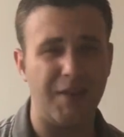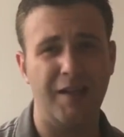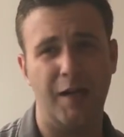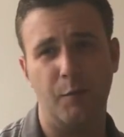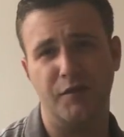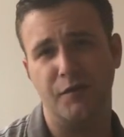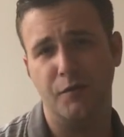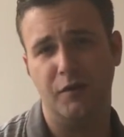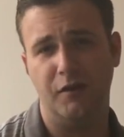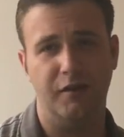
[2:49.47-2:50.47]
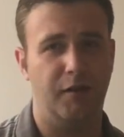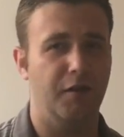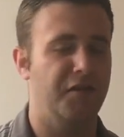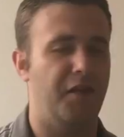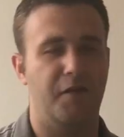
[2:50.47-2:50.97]
and I would doodle and
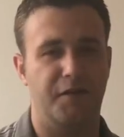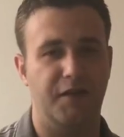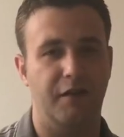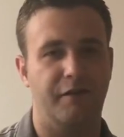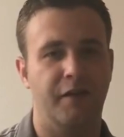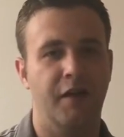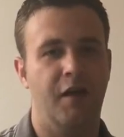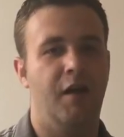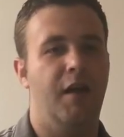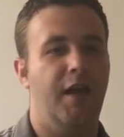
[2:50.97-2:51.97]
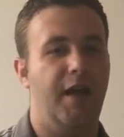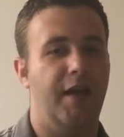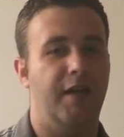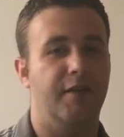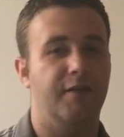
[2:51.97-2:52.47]
all this other stuff,
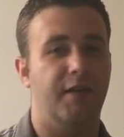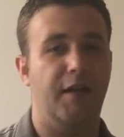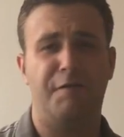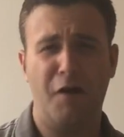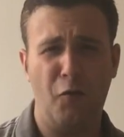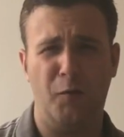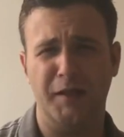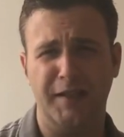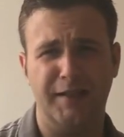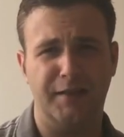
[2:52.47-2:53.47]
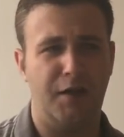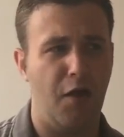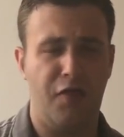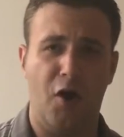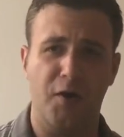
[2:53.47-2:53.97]
and it felt really
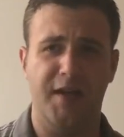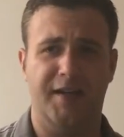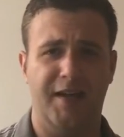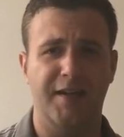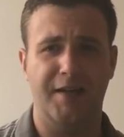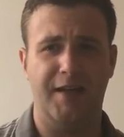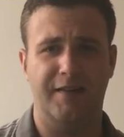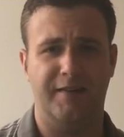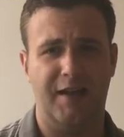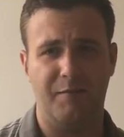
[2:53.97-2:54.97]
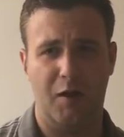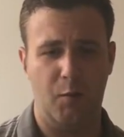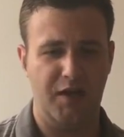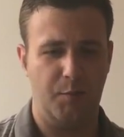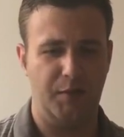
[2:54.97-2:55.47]
cathartic and nice to have my
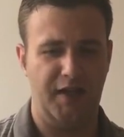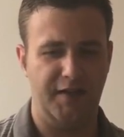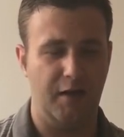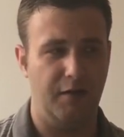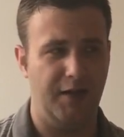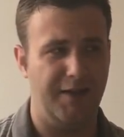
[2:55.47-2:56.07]
week planned out.